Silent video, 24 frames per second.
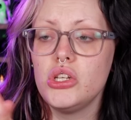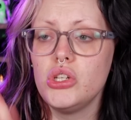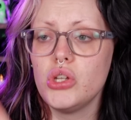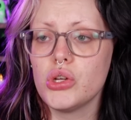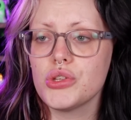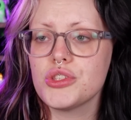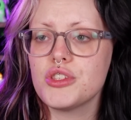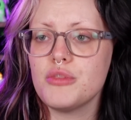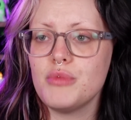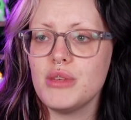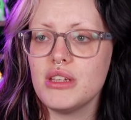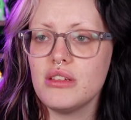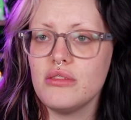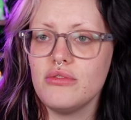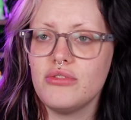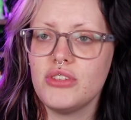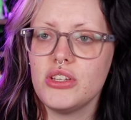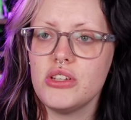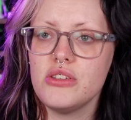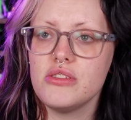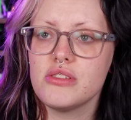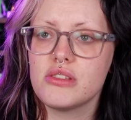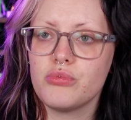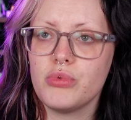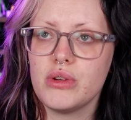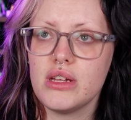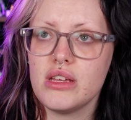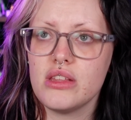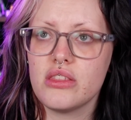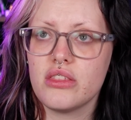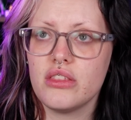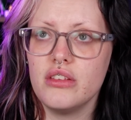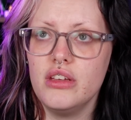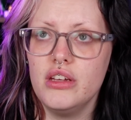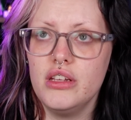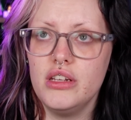not to be confused
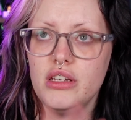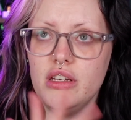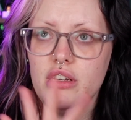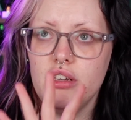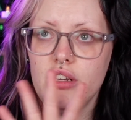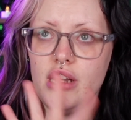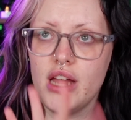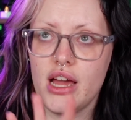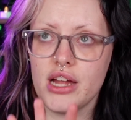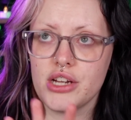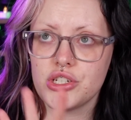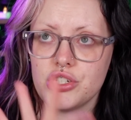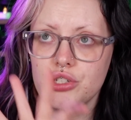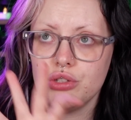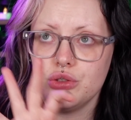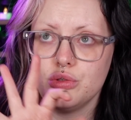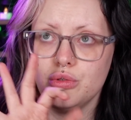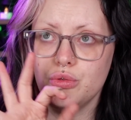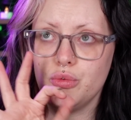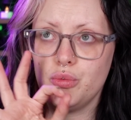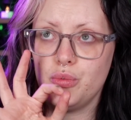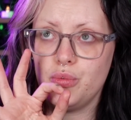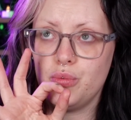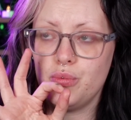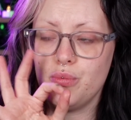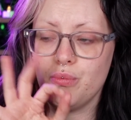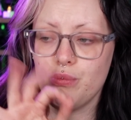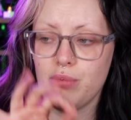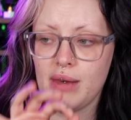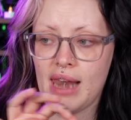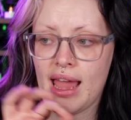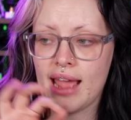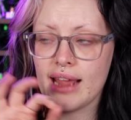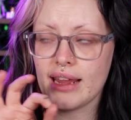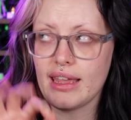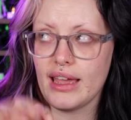with National
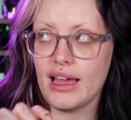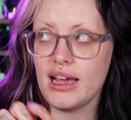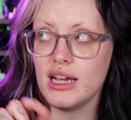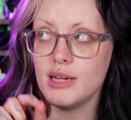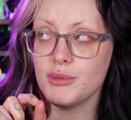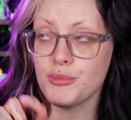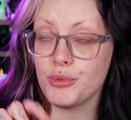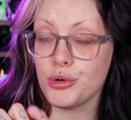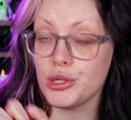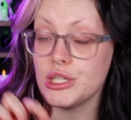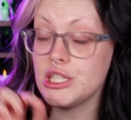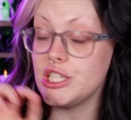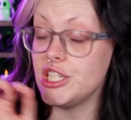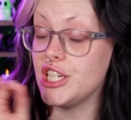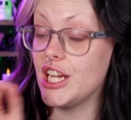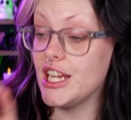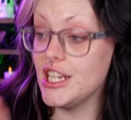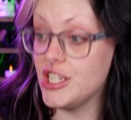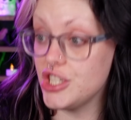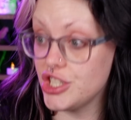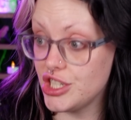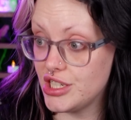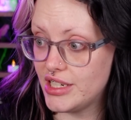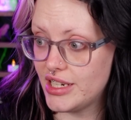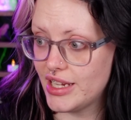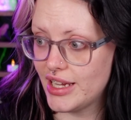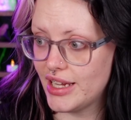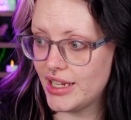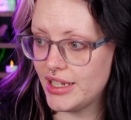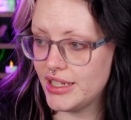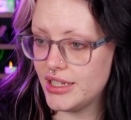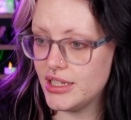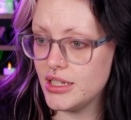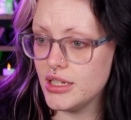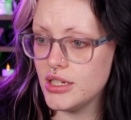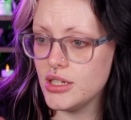Black Cat Appreciation
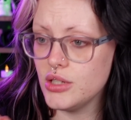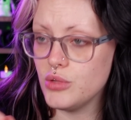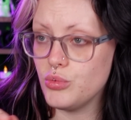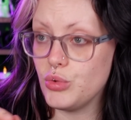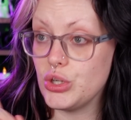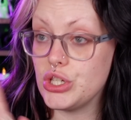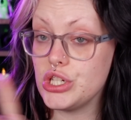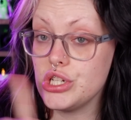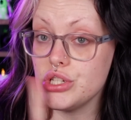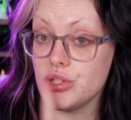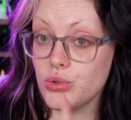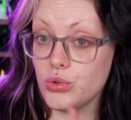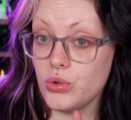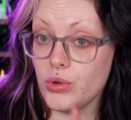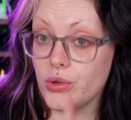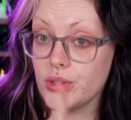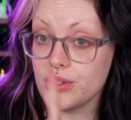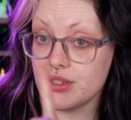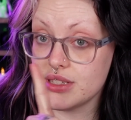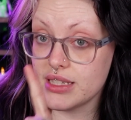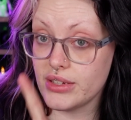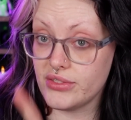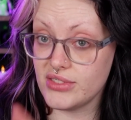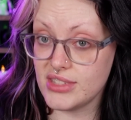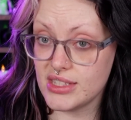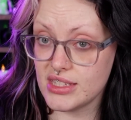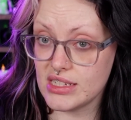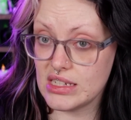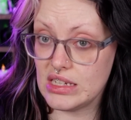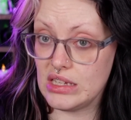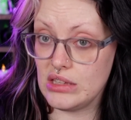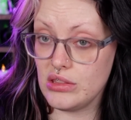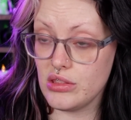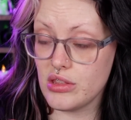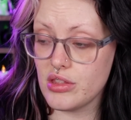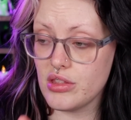Day, which is August
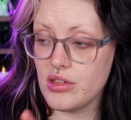17th.